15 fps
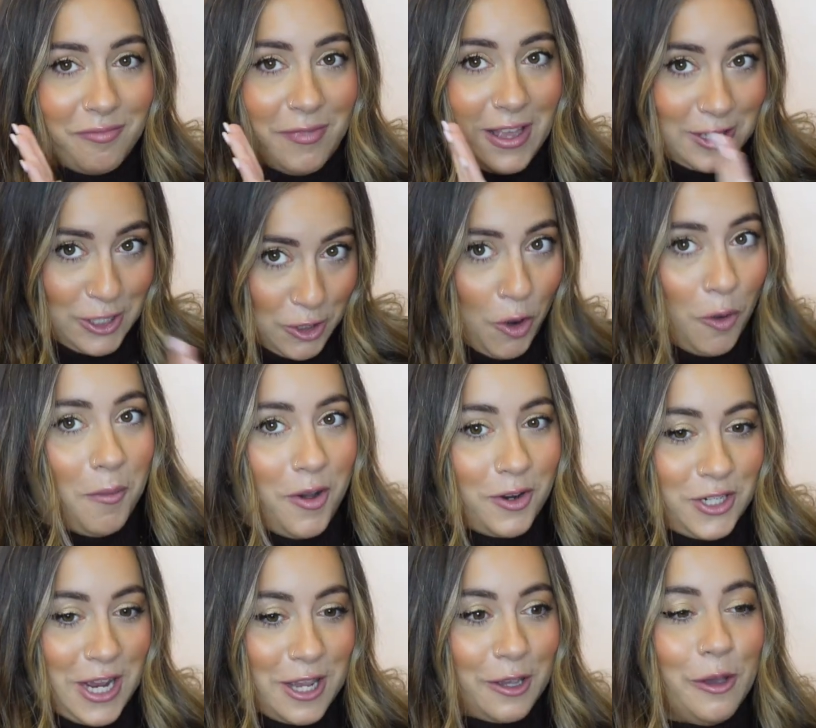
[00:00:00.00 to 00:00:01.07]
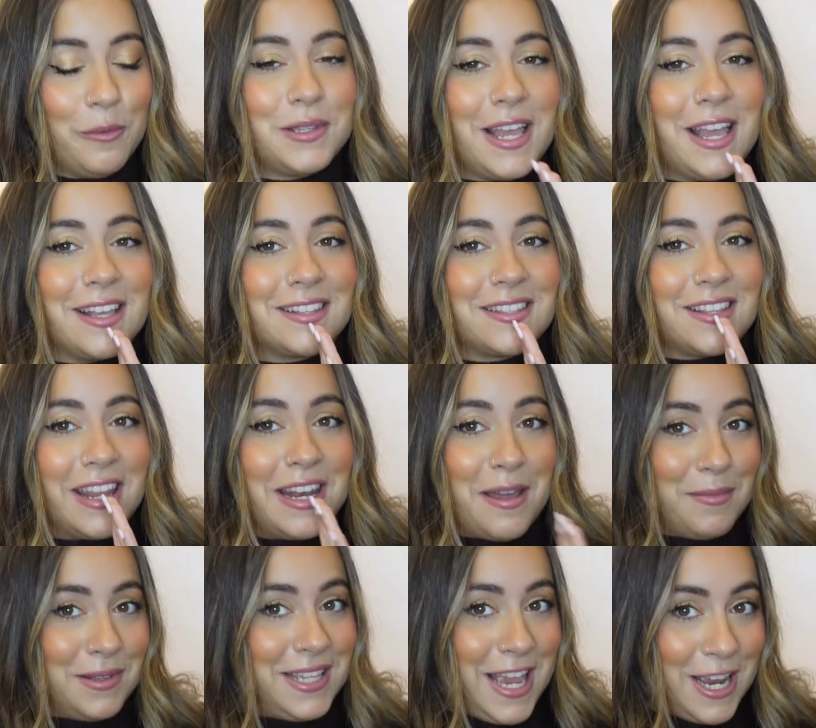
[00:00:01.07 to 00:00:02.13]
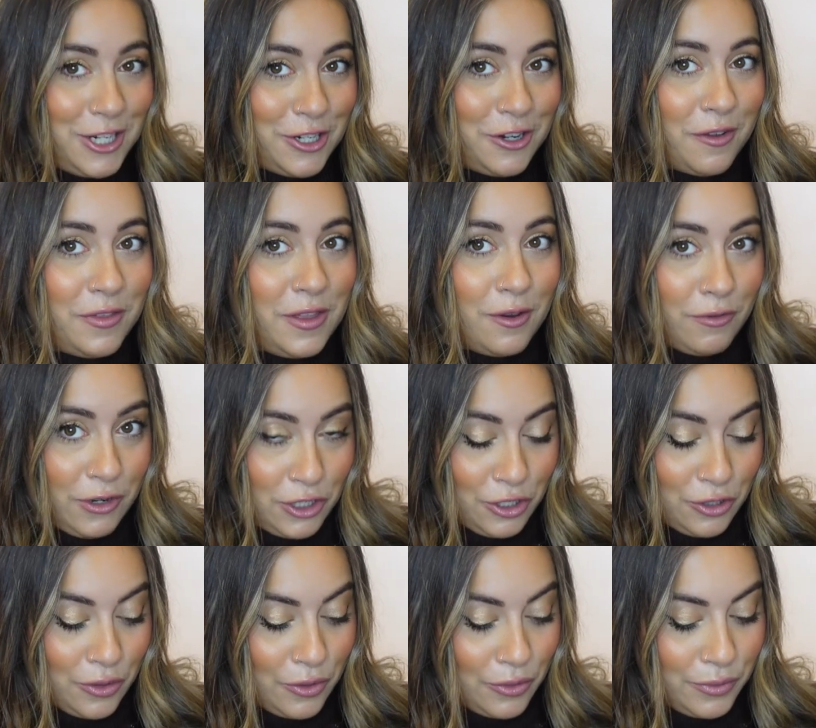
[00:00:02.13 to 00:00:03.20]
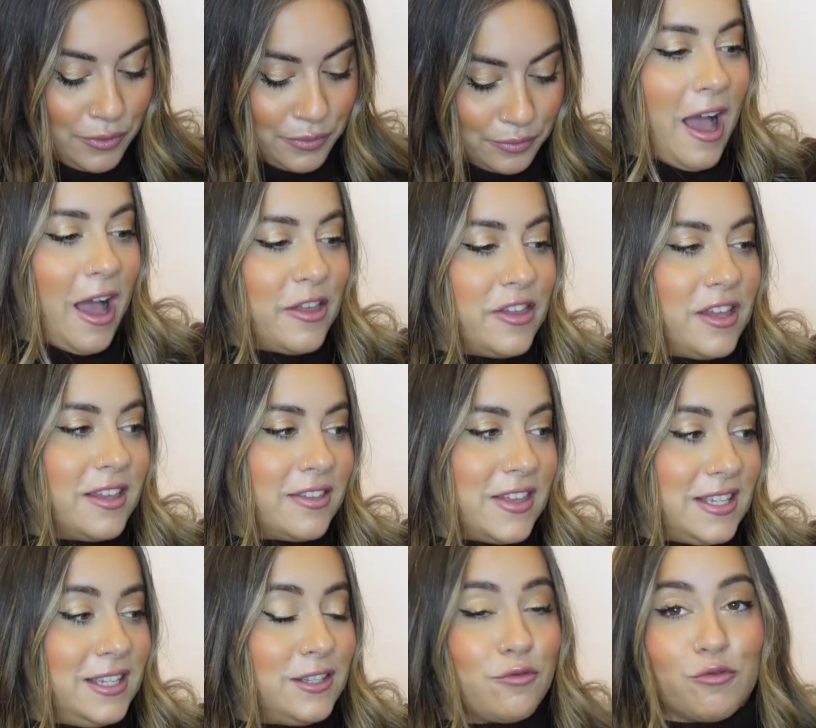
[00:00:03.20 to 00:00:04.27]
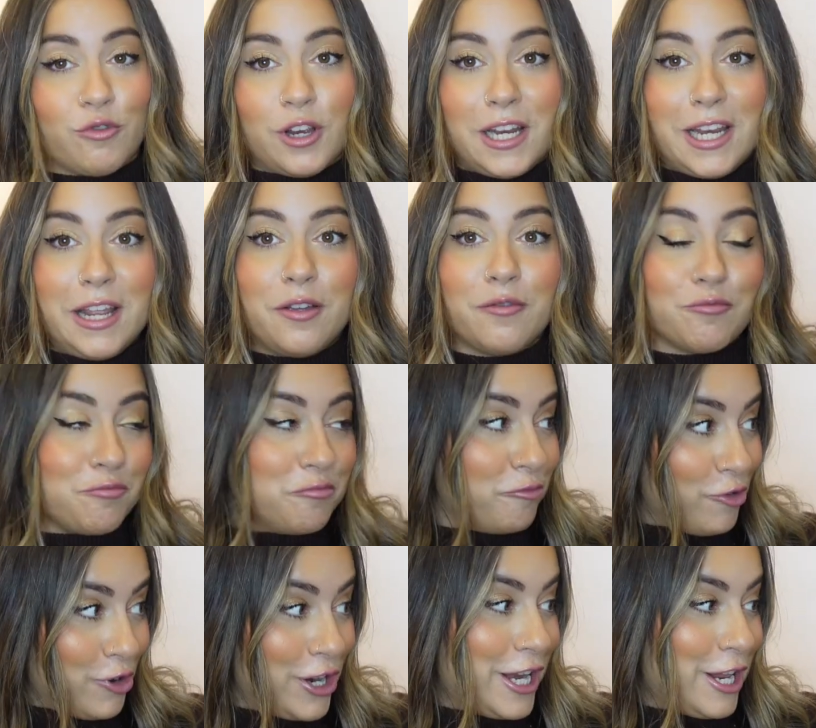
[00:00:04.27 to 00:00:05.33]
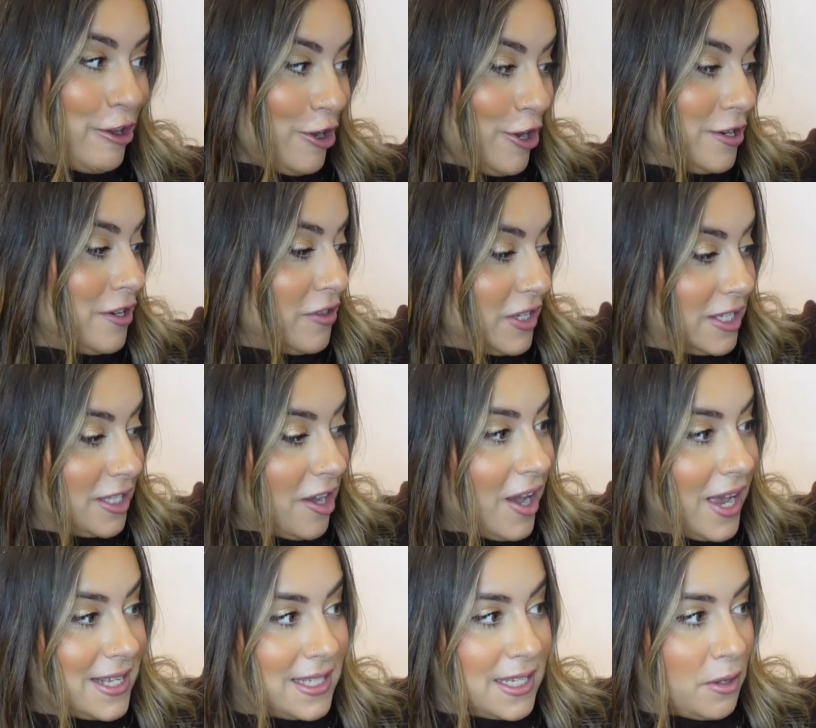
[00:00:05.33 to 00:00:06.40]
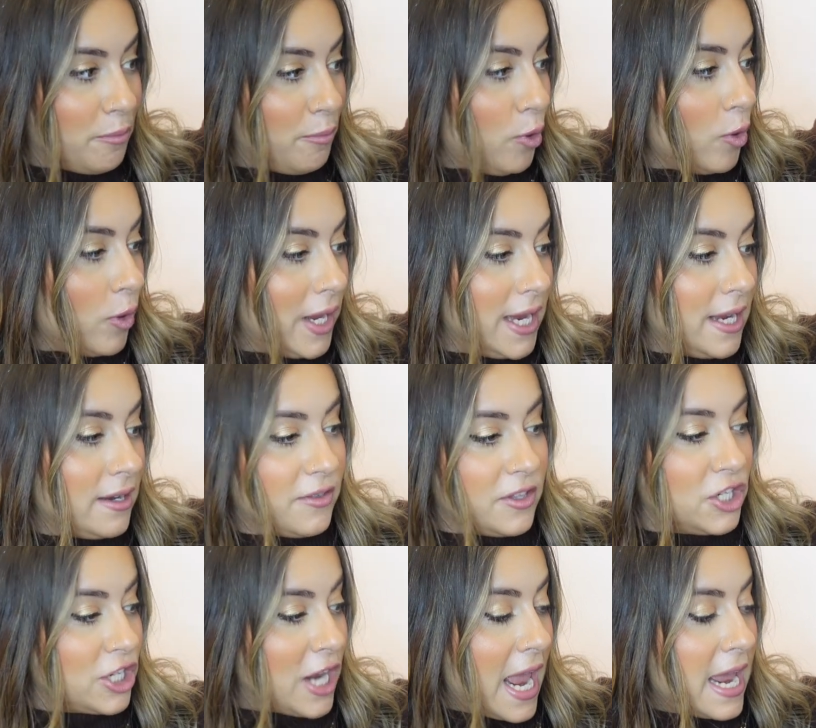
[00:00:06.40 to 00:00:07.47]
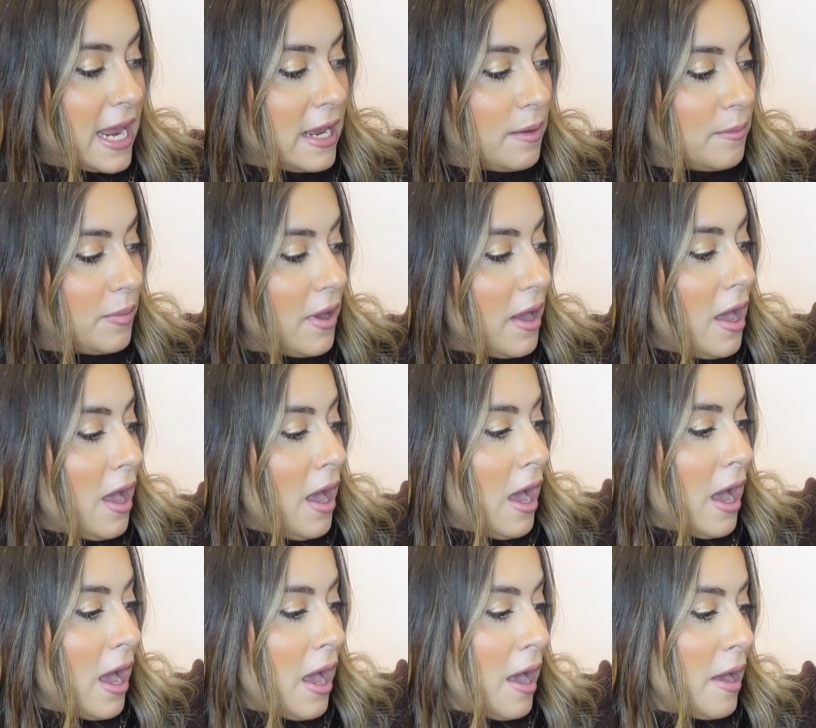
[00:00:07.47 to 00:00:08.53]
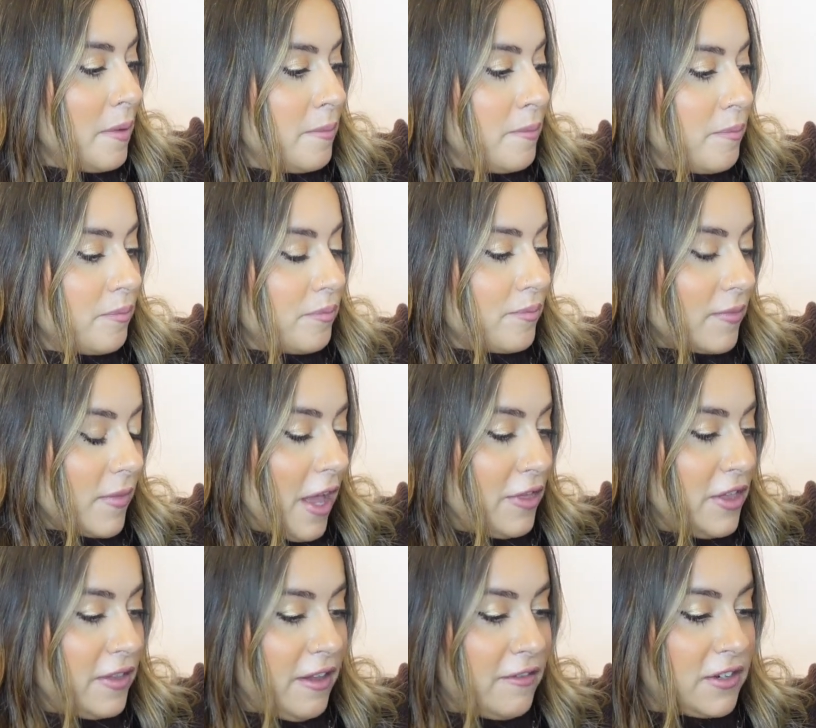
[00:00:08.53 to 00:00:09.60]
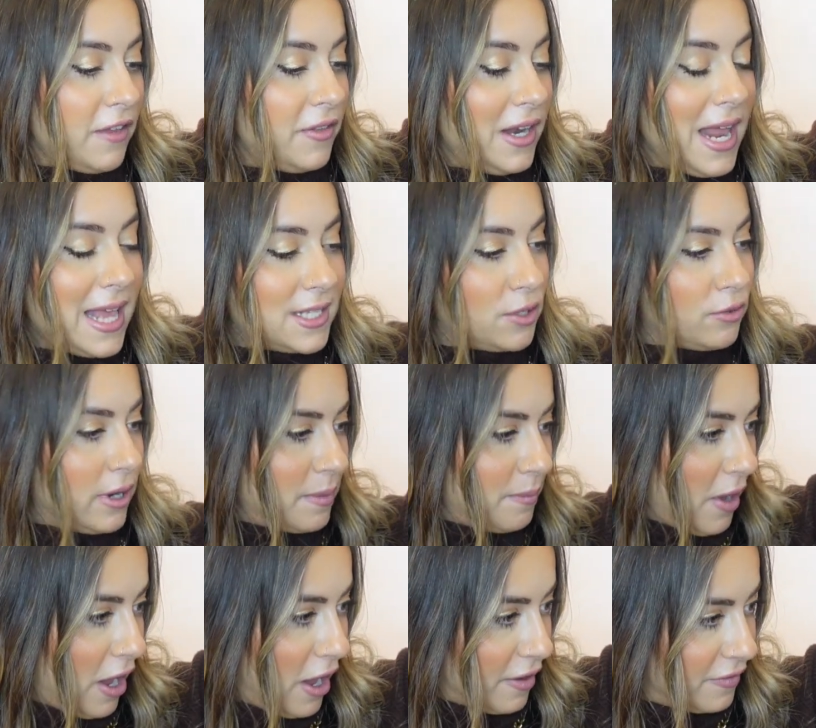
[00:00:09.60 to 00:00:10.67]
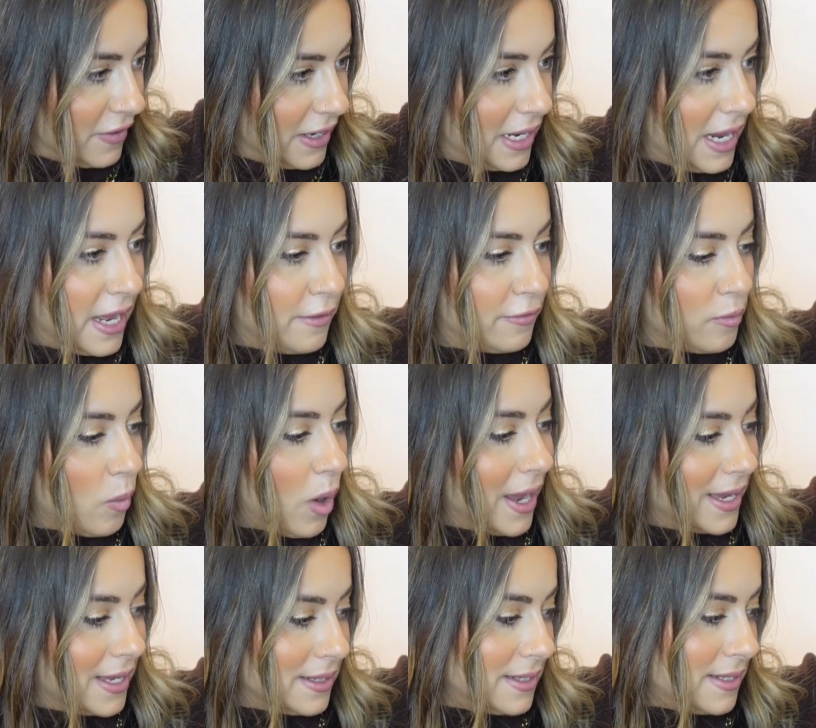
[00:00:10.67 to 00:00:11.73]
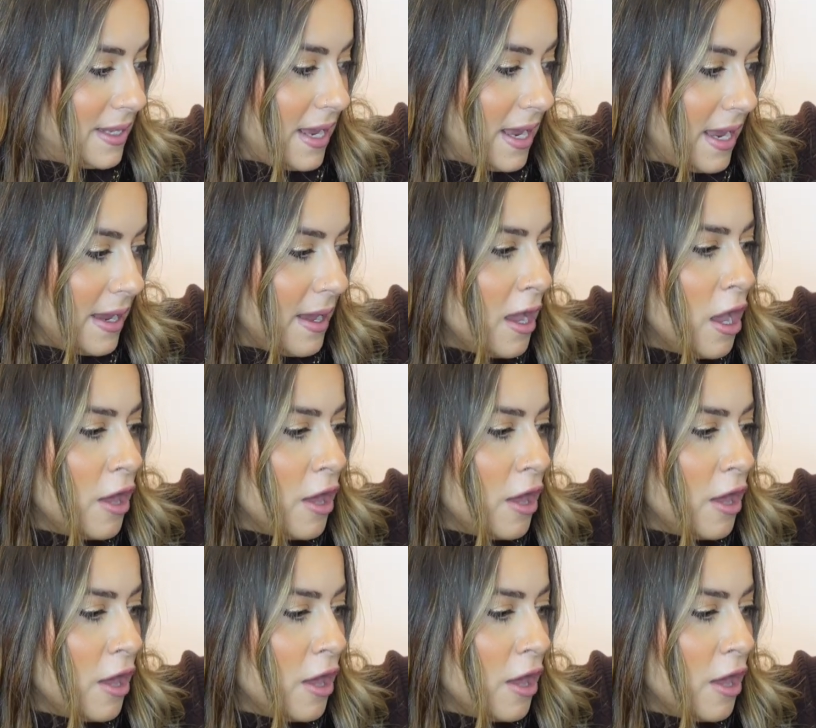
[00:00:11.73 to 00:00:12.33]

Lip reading: it's not Marc Jacobs, it's an imitation of the original. I think this is really, really good. The size is on point, the shape, I think they've done the lettering perfectly from what I can see.